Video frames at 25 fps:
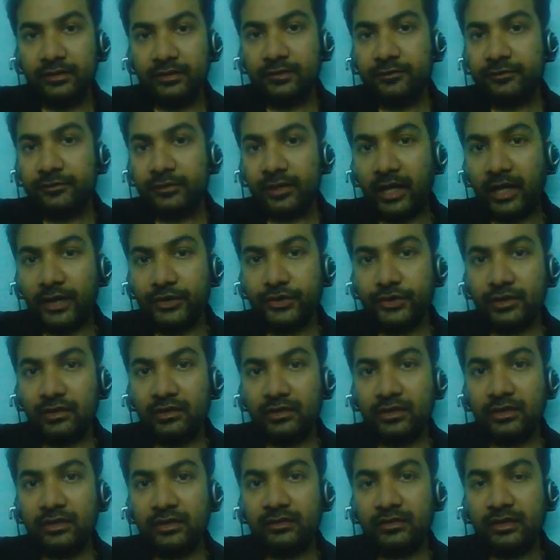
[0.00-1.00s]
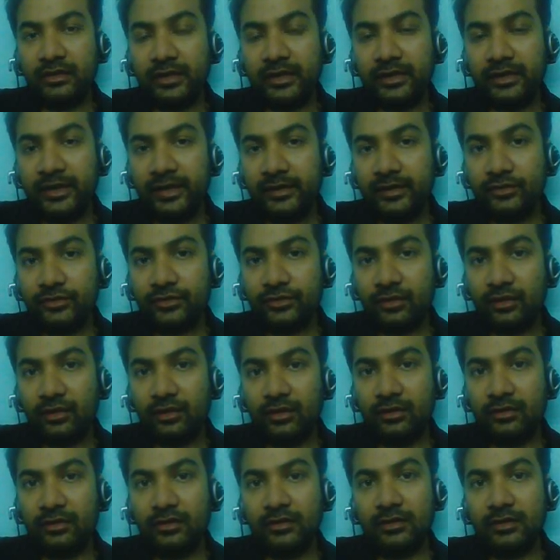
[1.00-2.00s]
their financial year ends
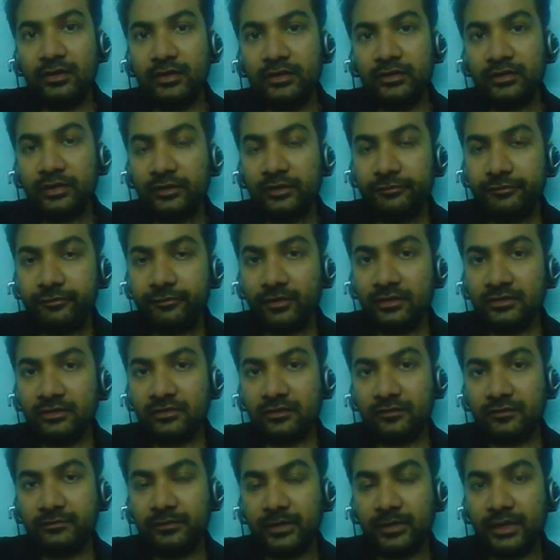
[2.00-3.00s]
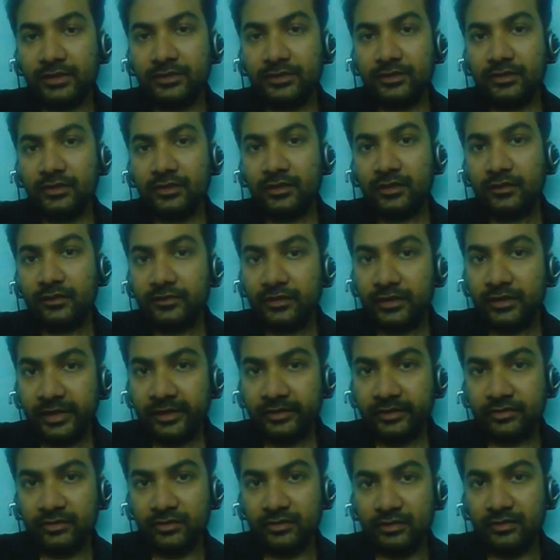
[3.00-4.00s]
on 31st of March of the
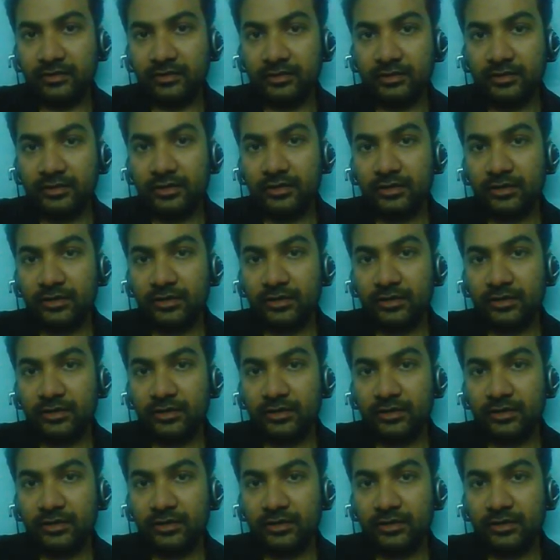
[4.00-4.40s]
next year,